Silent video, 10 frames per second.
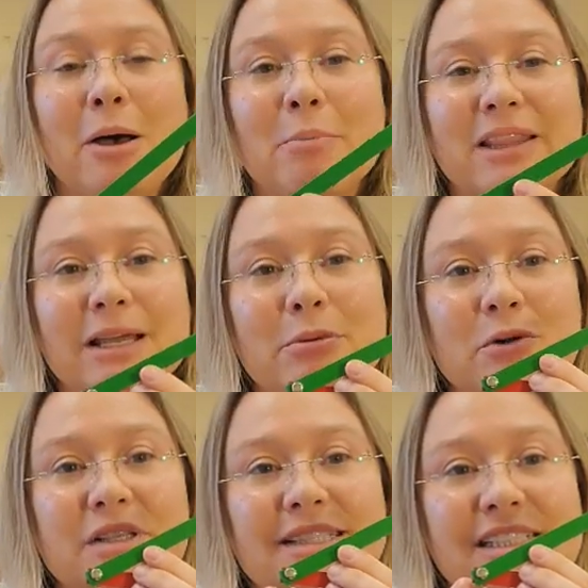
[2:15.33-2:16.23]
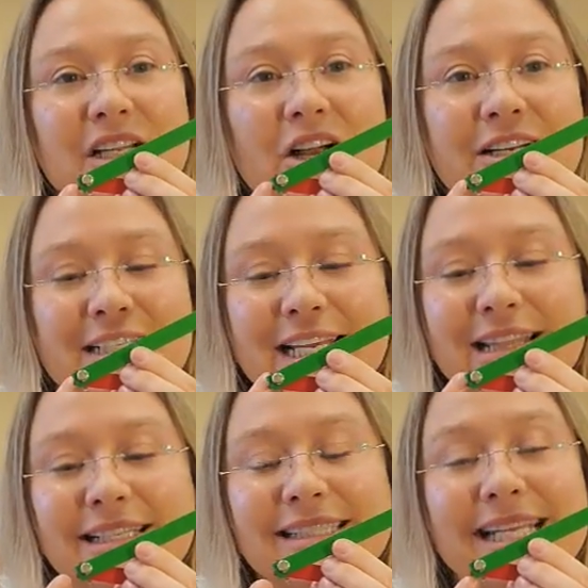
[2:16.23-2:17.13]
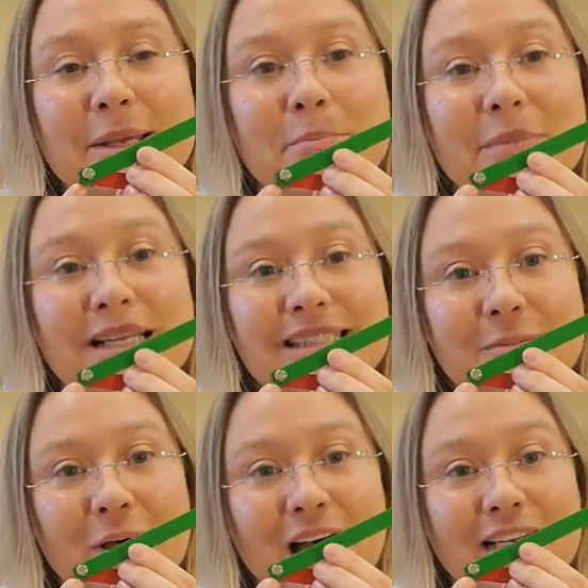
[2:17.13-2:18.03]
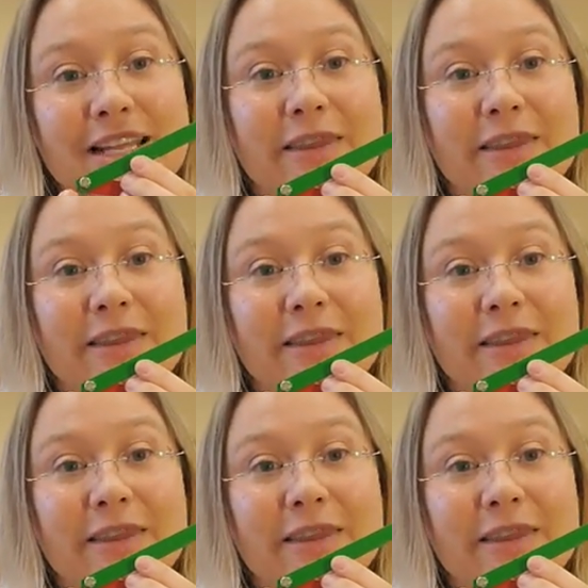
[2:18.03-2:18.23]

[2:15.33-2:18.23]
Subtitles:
but they both start in the same spot.